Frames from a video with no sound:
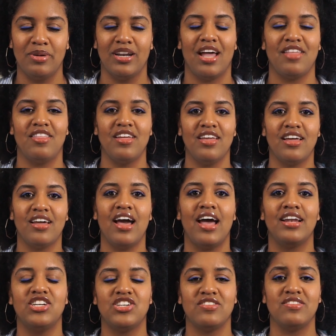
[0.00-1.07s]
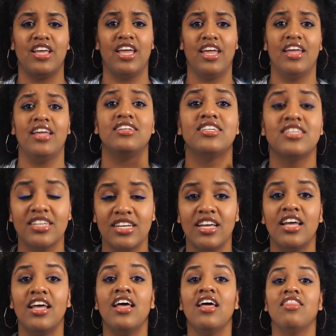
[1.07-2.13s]
But I think it kind of just hit
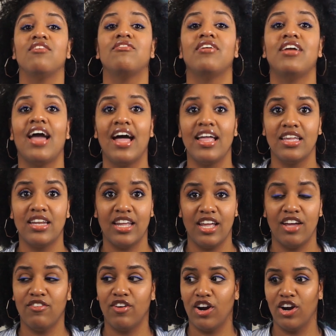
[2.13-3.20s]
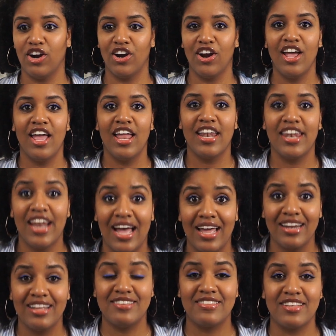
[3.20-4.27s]
the reality of her
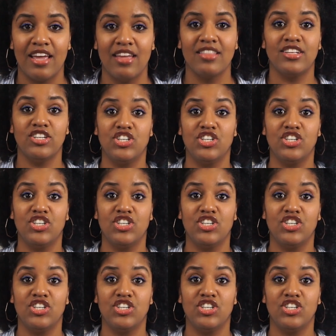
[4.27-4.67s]
not escape.